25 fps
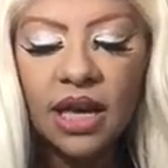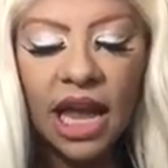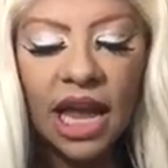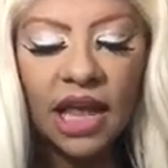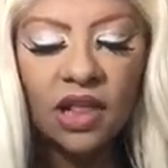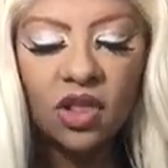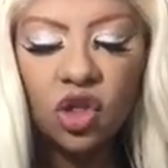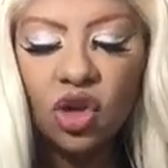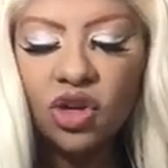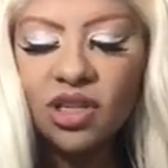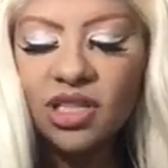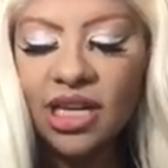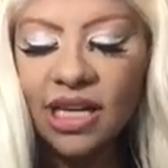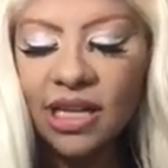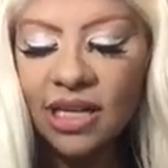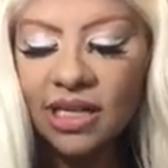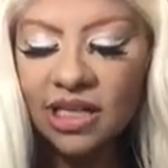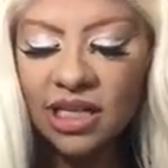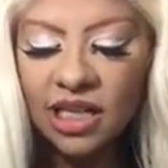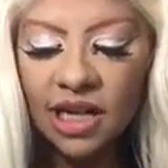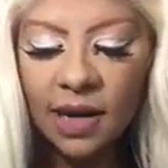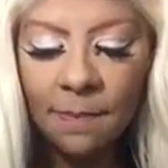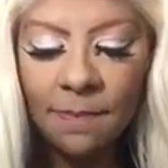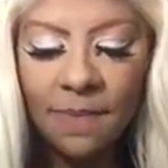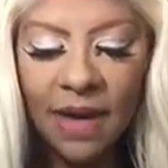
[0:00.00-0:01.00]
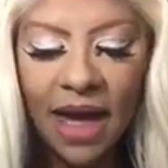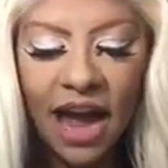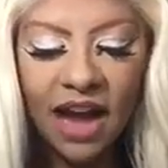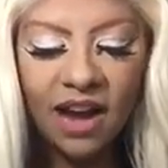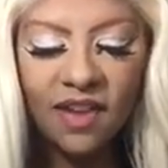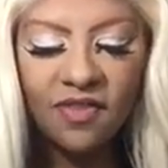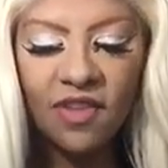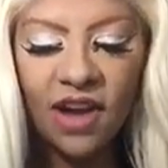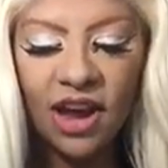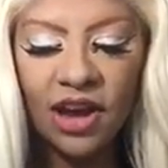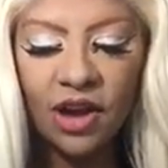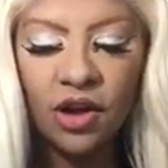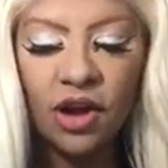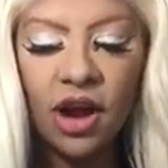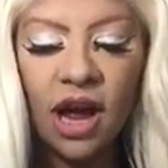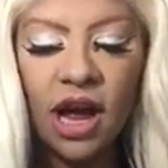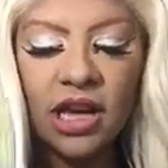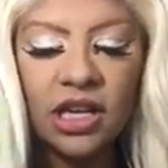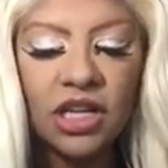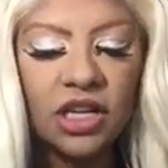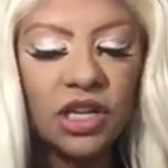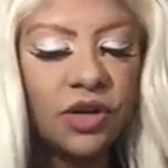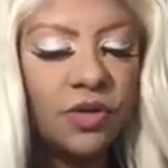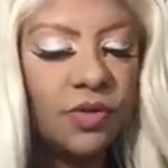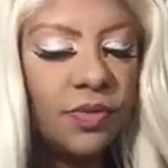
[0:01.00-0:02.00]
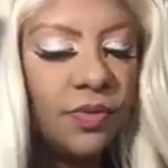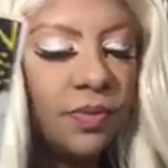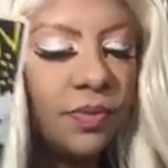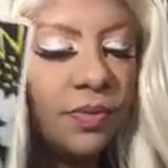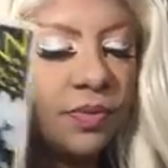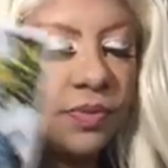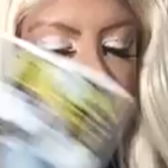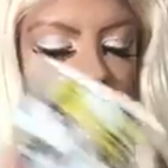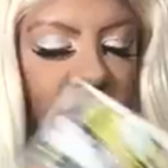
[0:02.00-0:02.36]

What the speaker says: It looks like it's going to backfire on you.